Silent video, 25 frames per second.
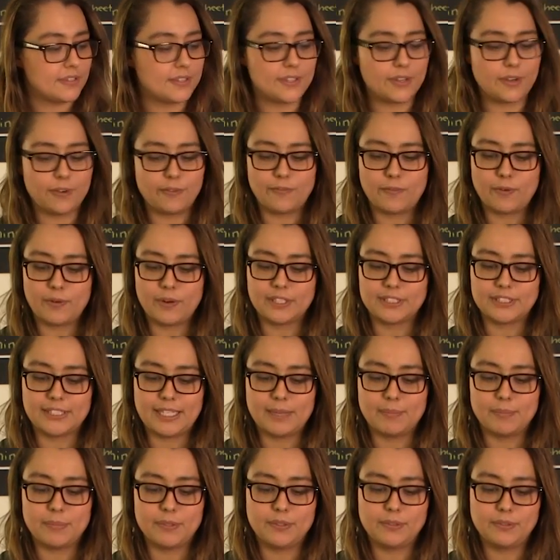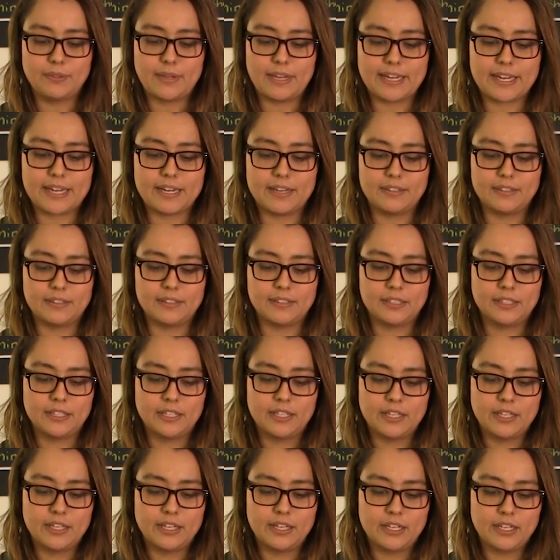So for example, I can
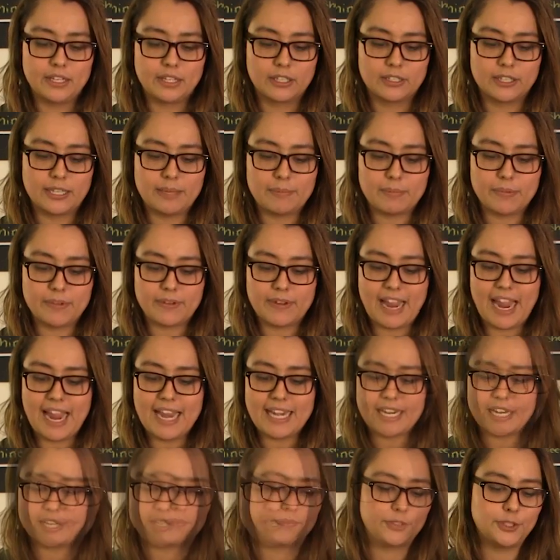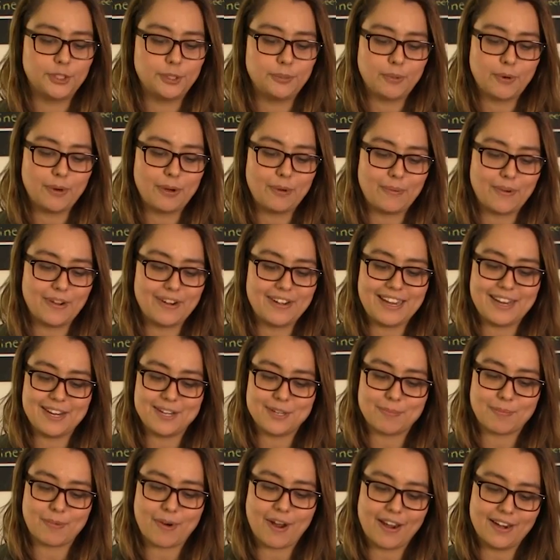clip any 2.1
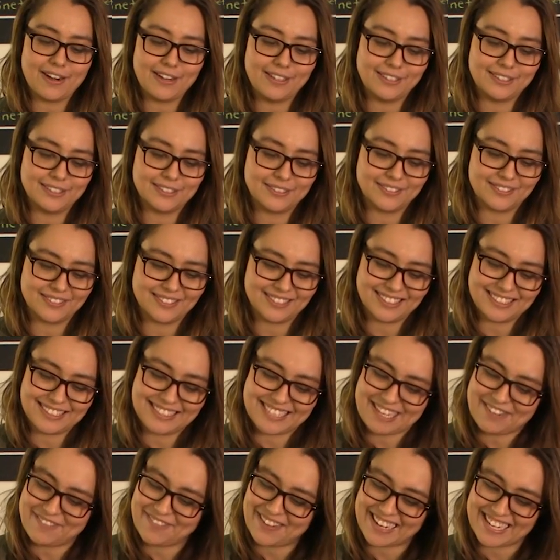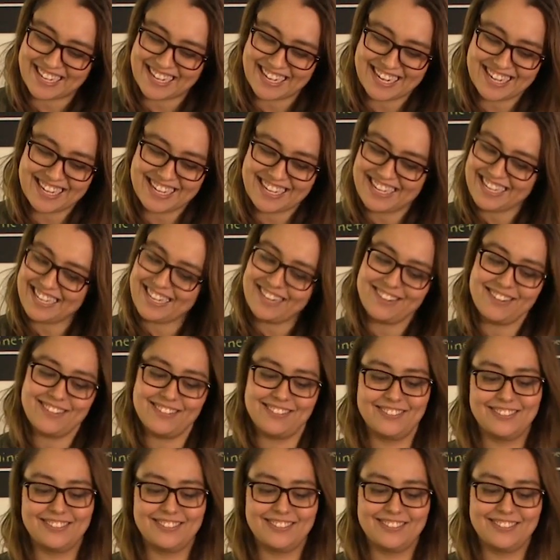inch product. Let's see if I can get it in here.